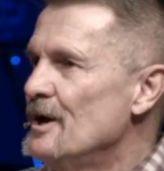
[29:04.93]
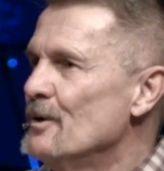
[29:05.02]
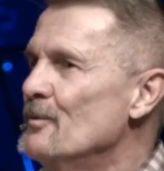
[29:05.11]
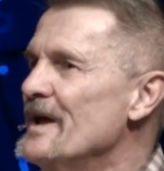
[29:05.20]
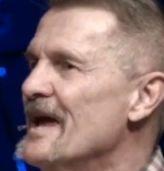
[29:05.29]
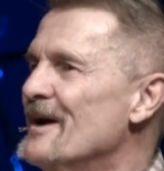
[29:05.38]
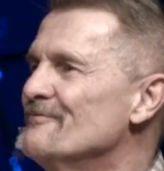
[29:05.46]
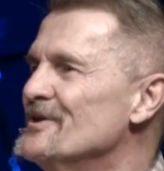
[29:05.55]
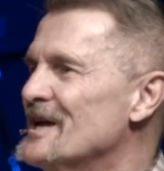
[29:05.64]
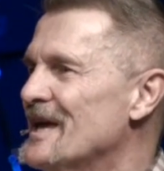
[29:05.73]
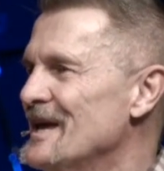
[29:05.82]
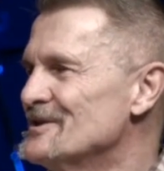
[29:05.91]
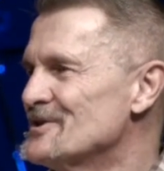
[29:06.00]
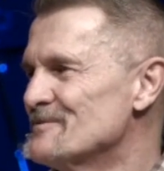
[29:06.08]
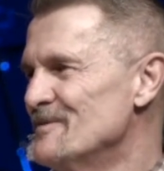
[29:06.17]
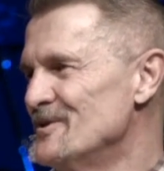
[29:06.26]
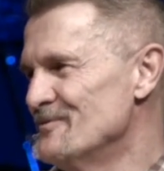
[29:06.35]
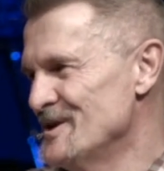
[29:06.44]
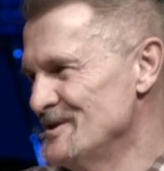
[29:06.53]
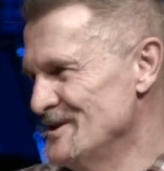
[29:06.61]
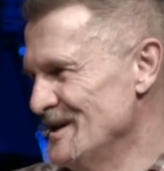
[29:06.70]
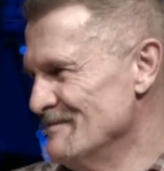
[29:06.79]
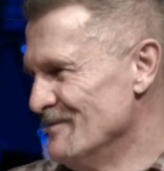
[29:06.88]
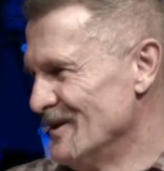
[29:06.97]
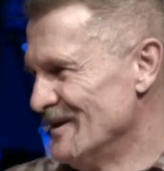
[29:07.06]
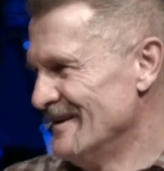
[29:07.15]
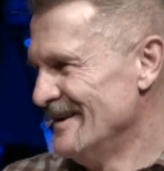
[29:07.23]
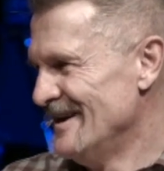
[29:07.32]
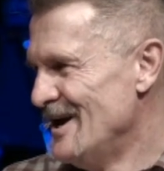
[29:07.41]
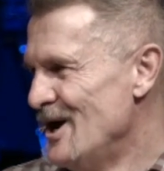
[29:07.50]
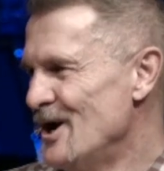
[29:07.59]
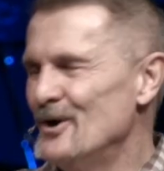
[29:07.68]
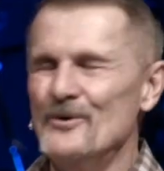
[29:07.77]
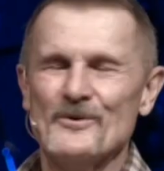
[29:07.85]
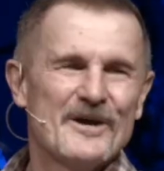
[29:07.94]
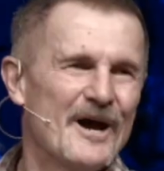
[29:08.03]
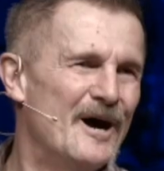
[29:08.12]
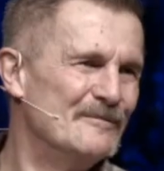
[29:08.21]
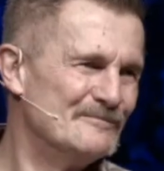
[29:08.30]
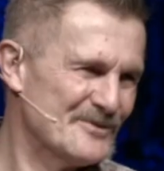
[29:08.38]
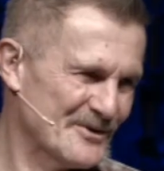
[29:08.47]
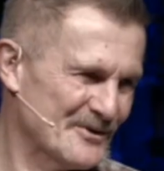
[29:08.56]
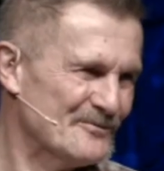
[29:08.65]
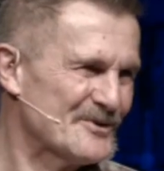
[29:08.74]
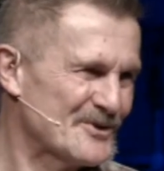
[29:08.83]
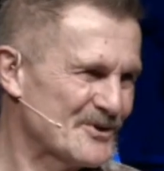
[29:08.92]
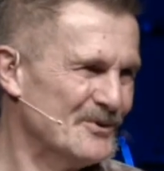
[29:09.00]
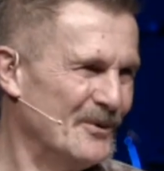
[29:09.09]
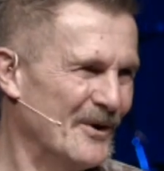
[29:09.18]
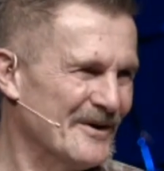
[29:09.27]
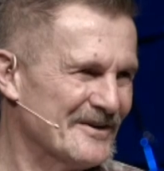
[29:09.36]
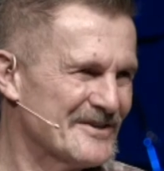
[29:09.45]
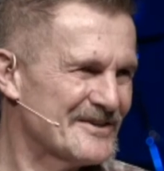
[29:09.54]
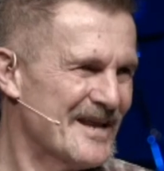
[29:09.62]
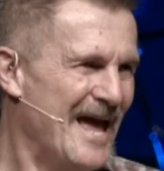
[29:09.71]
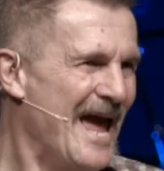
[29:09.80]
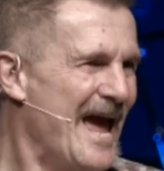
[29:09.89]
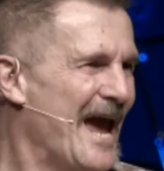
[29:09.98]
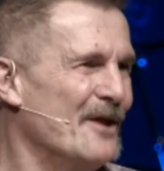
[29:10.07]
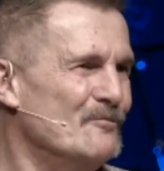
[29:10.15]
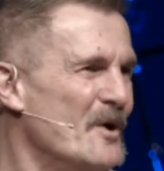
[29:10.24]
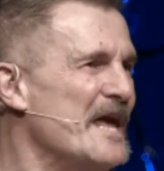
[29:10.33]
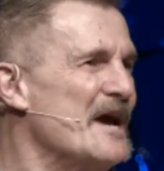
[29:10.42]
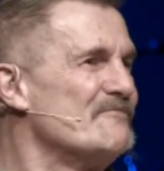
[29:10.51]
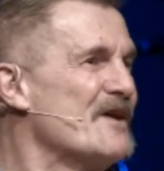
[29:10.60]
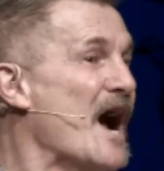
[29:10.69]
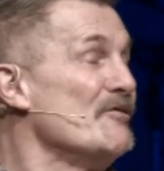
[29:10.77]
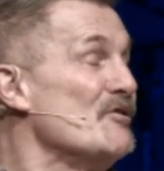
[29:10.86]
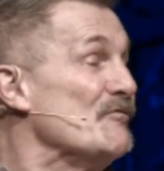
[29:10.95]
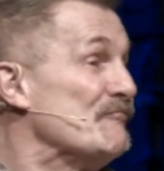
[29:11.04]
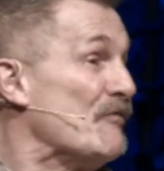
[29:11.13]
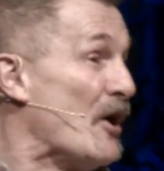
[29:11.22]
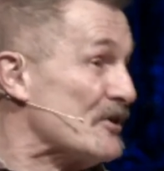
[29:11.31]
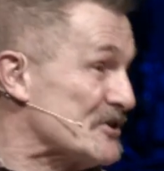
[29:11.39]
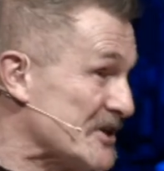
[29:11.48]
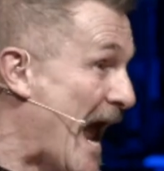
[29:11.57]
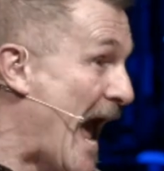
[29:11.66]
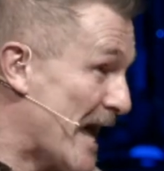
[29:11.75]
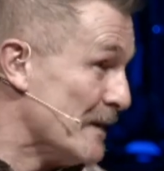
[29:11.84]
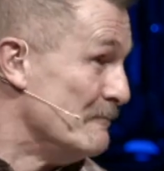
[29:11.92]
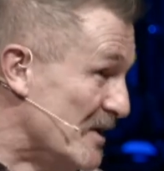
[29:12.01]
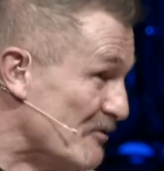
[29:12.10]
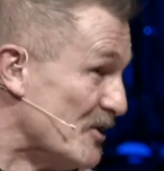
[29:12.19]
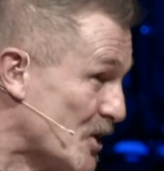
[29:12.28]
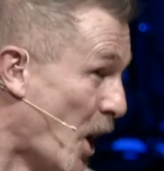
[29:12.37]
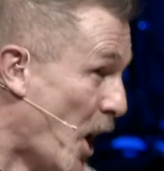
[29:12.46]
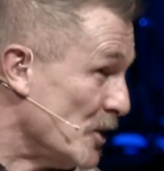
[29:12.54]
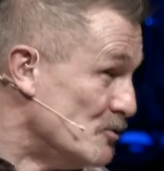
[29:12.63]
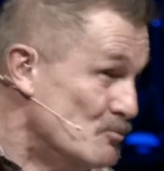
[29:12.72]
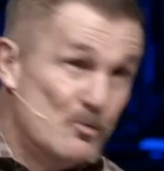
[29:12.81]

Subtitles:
we have the kinsman redeemer who comes and restores. And we have got the first Adam in the garden